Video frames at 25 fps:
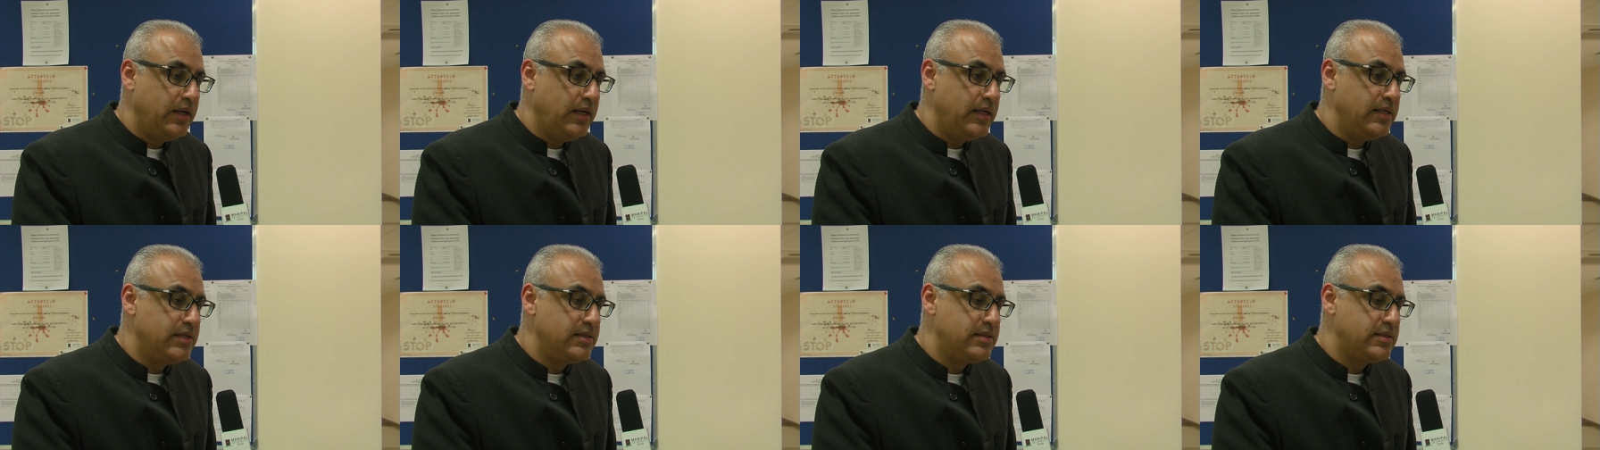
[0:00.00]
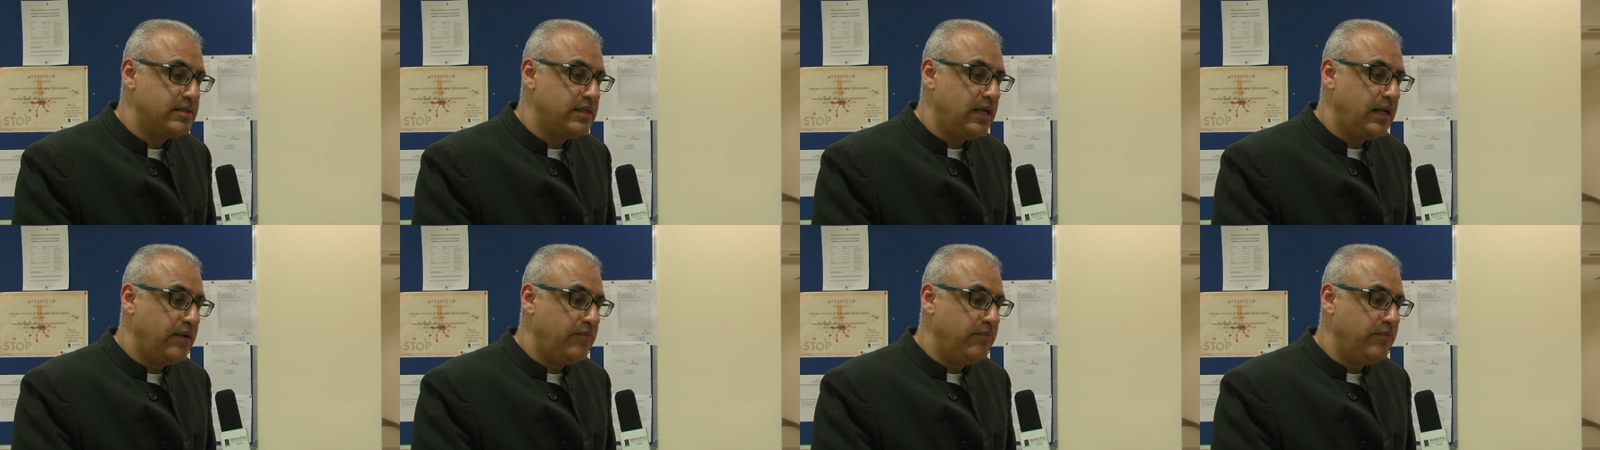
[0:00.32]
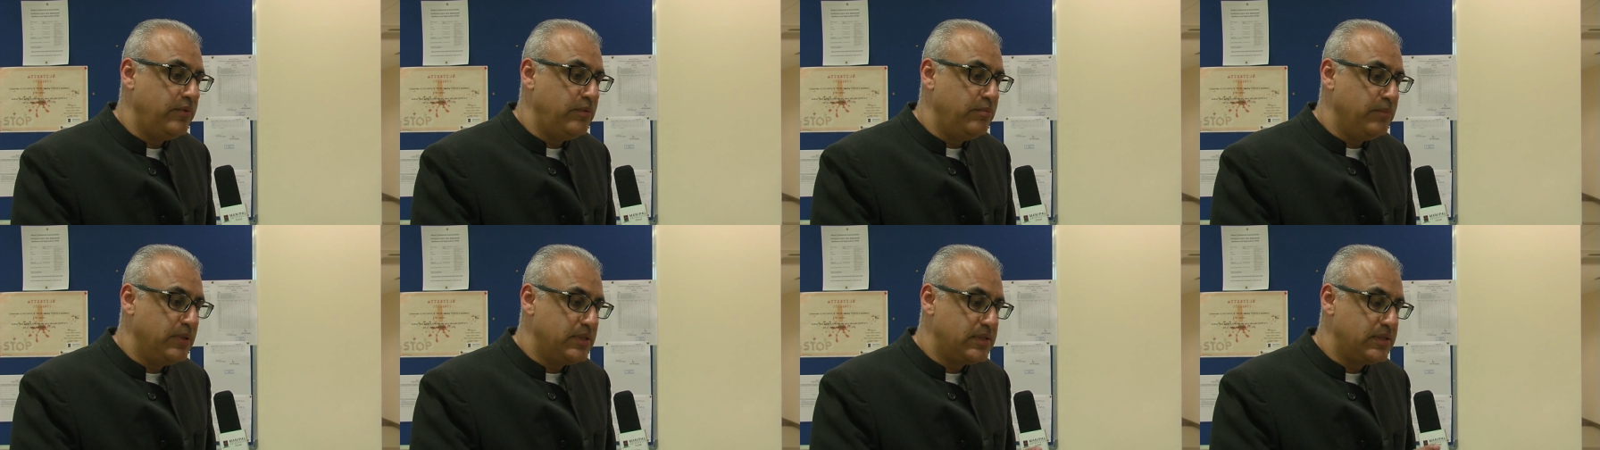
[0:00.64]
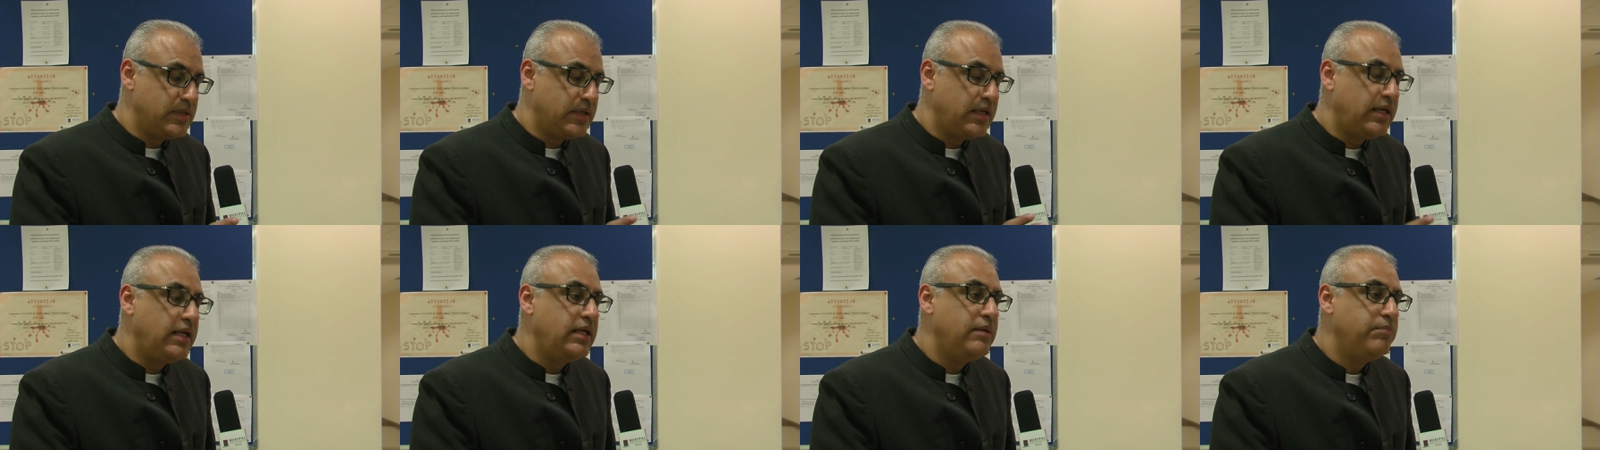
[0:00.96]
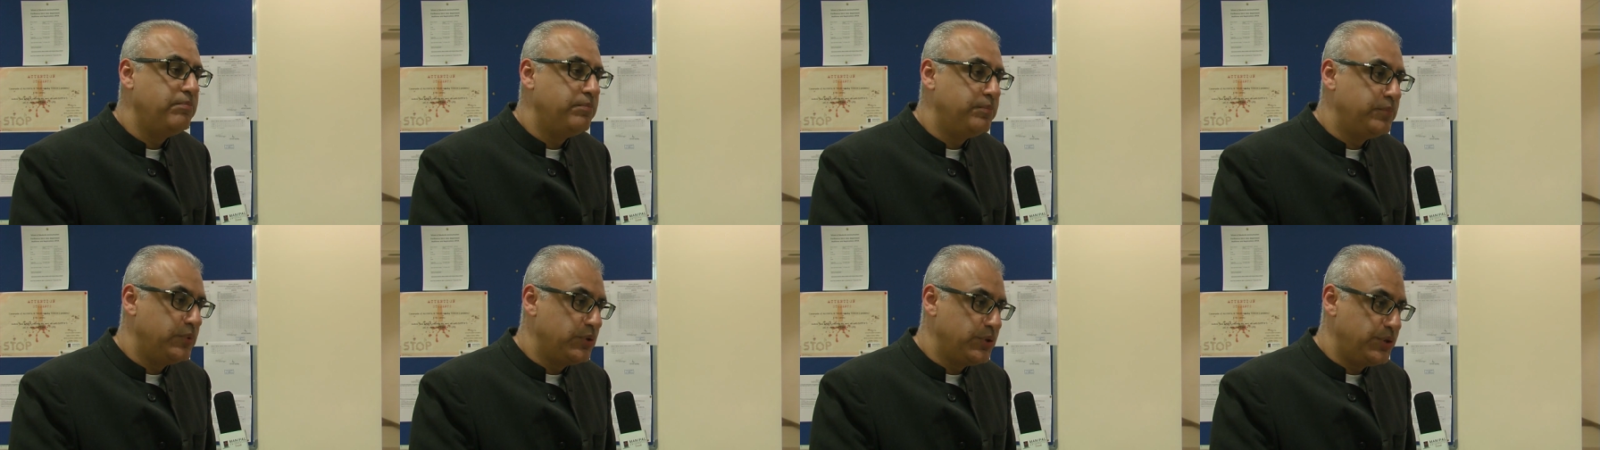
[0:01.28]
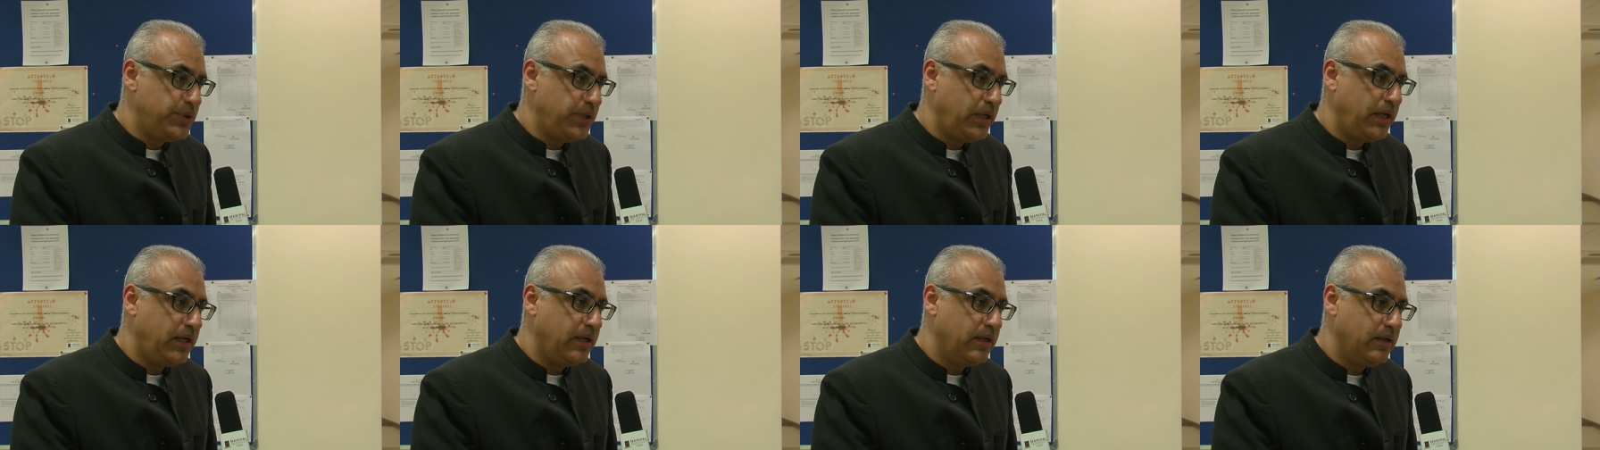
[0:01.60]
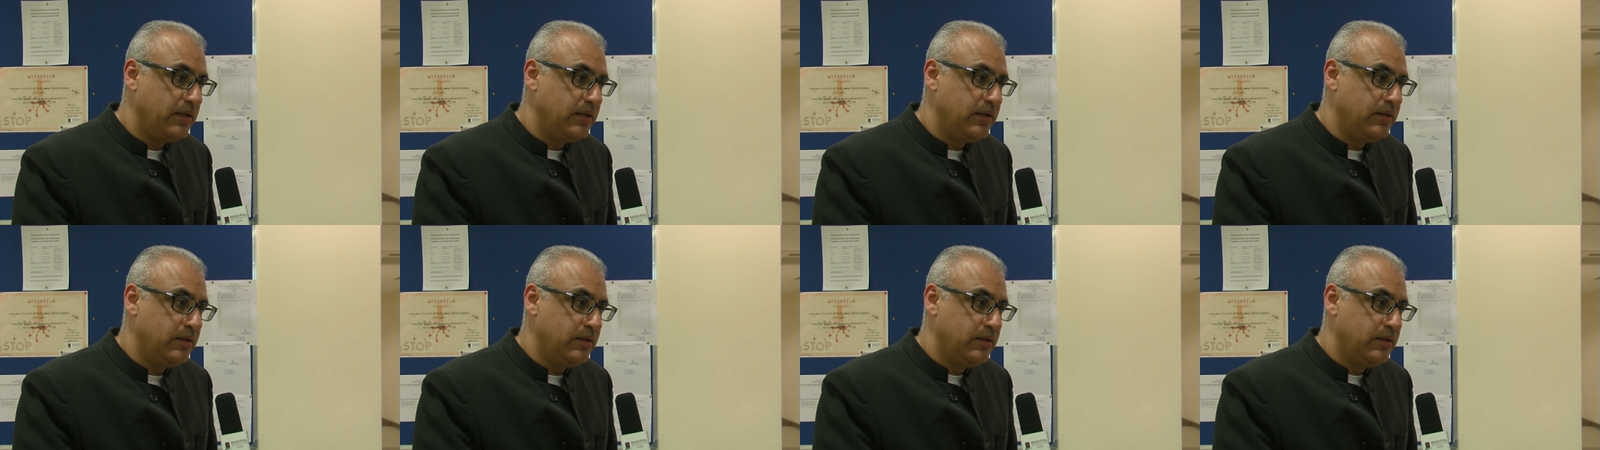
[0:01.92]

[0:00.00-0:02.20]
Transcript: is that we must keep pushing